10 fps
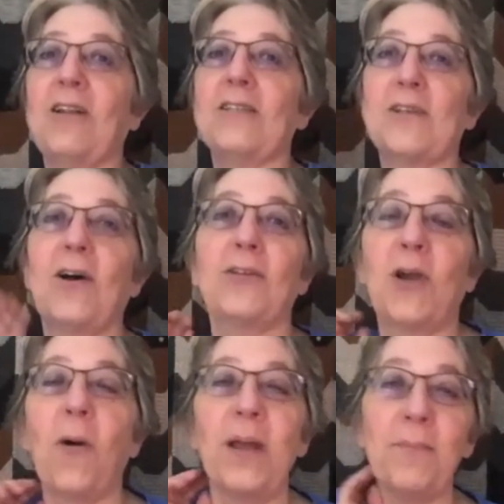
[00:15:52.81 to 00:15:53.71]
It's called
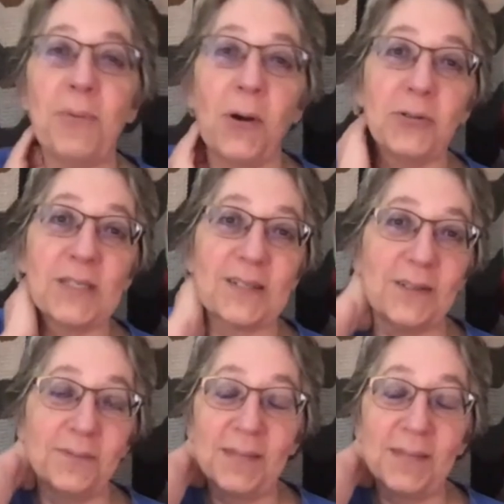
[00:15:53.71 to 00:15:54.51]
Going Postal